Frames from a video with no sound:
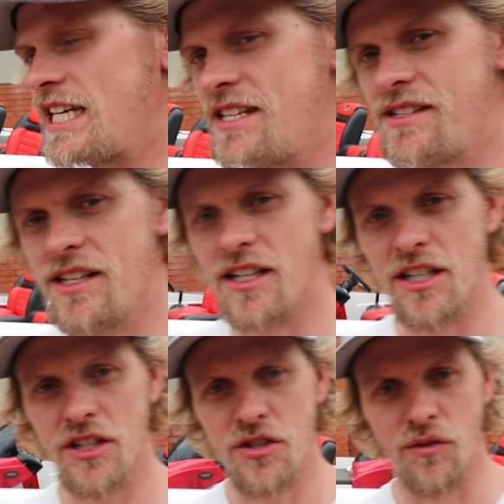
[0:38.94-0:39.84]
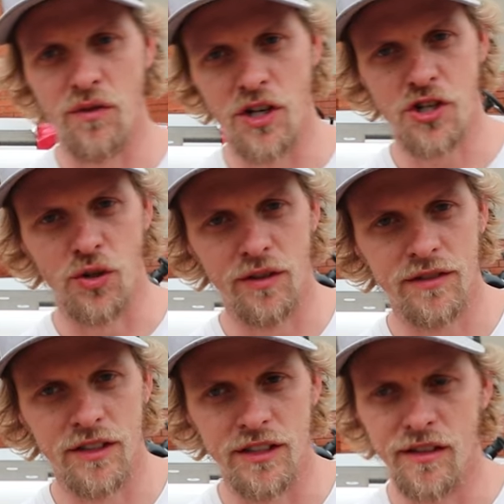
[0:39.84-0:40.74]
easier to fish
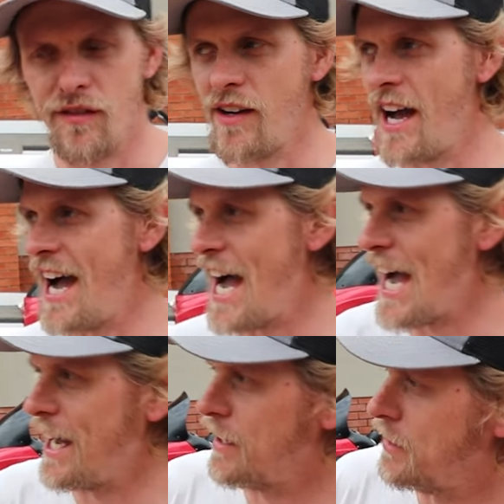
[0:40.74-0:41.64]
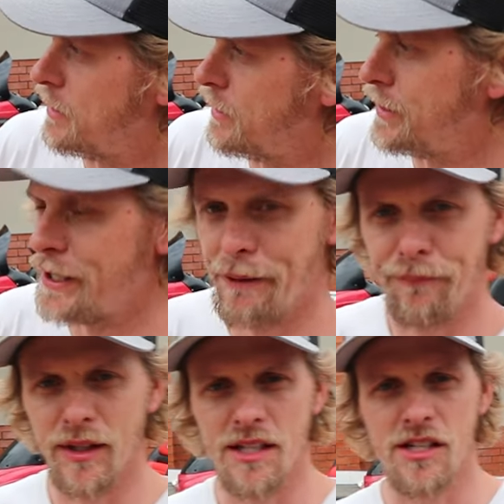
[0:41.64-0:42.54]
off of and
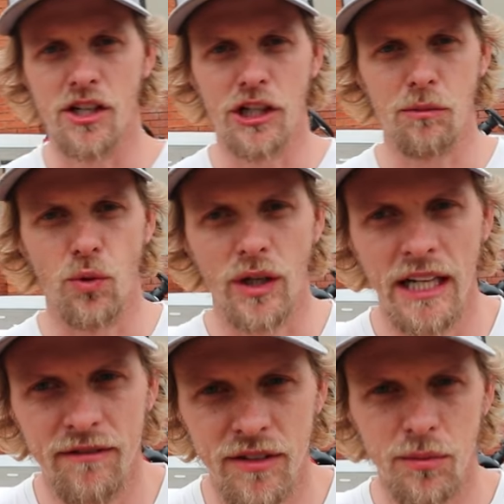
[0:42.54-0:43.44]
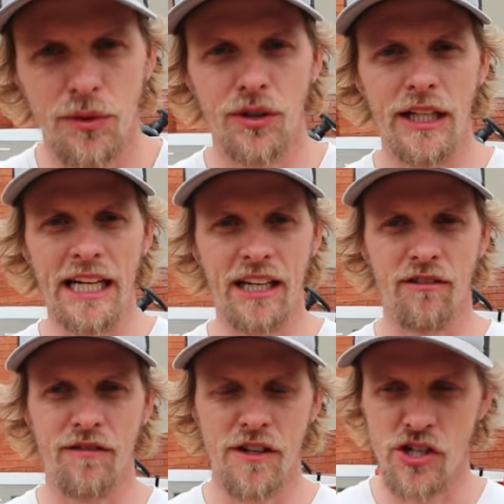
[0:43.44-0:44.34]
um, it's a lot more comfortable. I
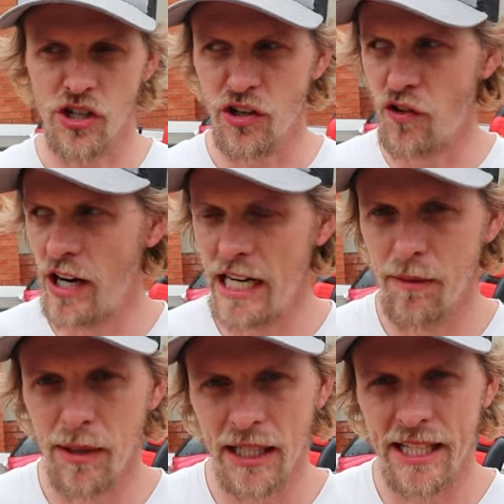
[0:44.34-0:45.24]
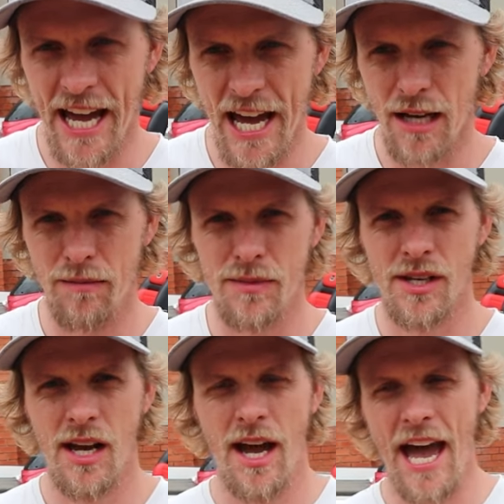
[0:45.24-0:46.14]
can fish on really big
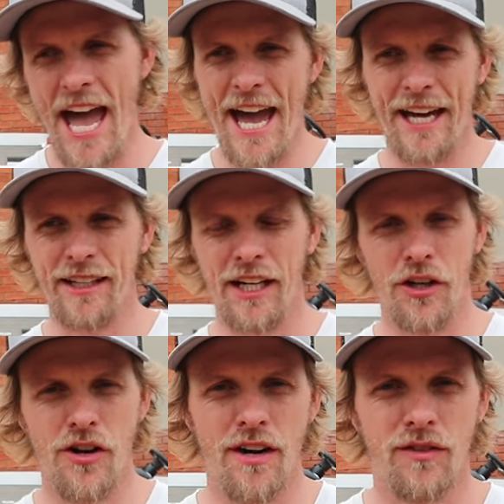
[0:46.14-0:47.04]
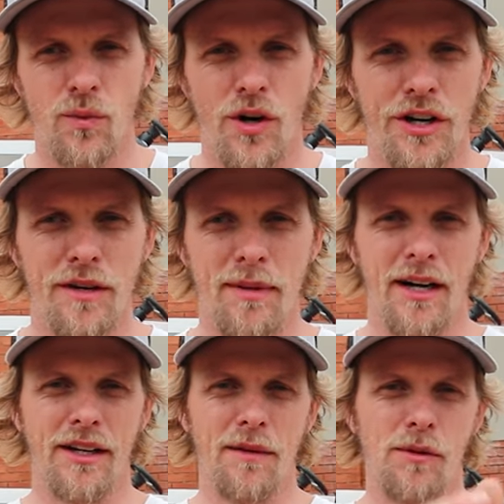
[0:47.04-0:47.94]
dams and I don't have to worry
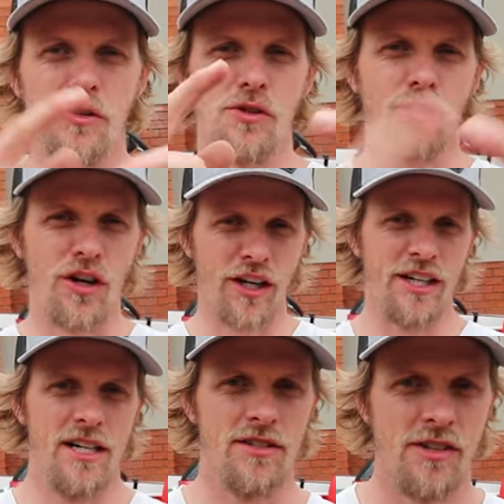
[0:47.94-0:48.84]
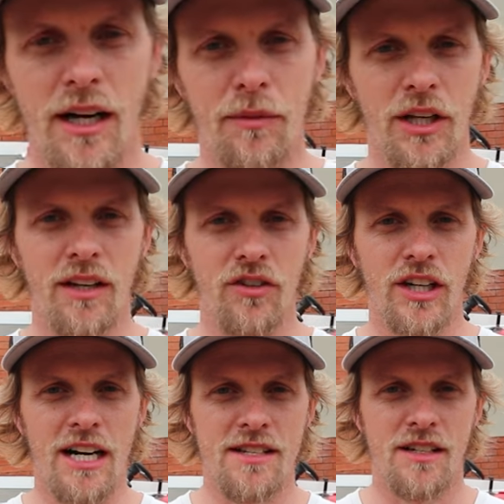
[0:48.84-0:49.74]
about hippos or crocodiles. I'm gonna give you
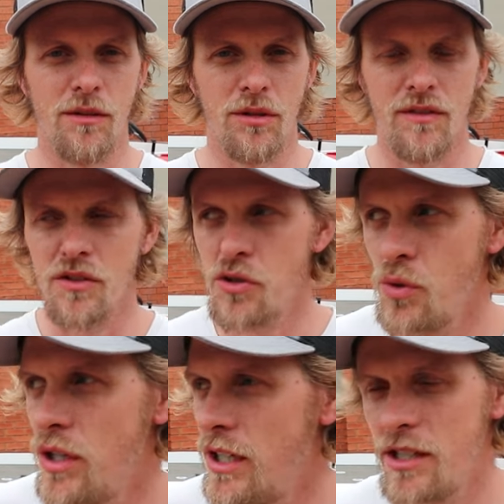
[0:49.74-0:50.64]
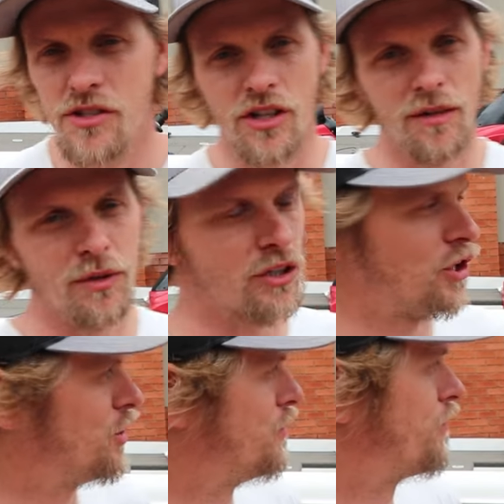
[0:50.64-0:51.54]
guys a little bit of a tour, so I'm gonna
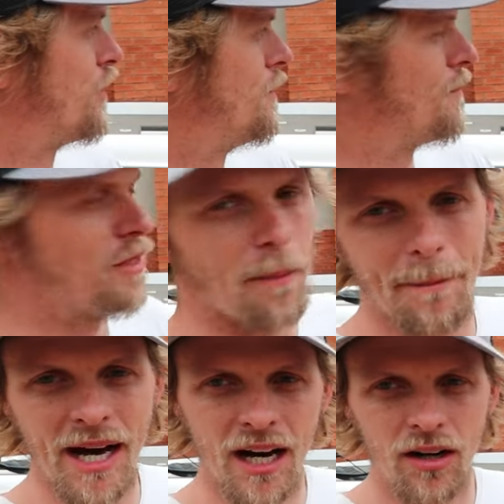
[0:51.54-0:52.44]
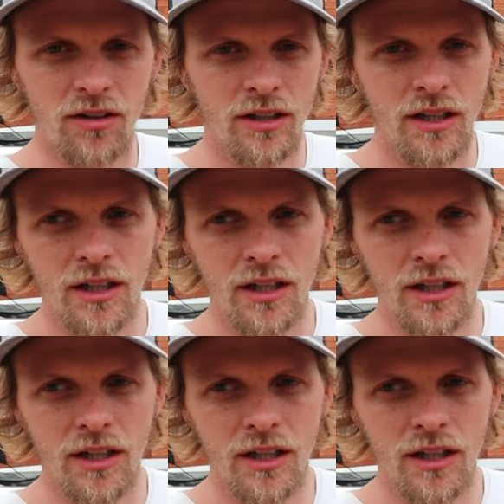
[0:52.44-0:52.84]
go from the bow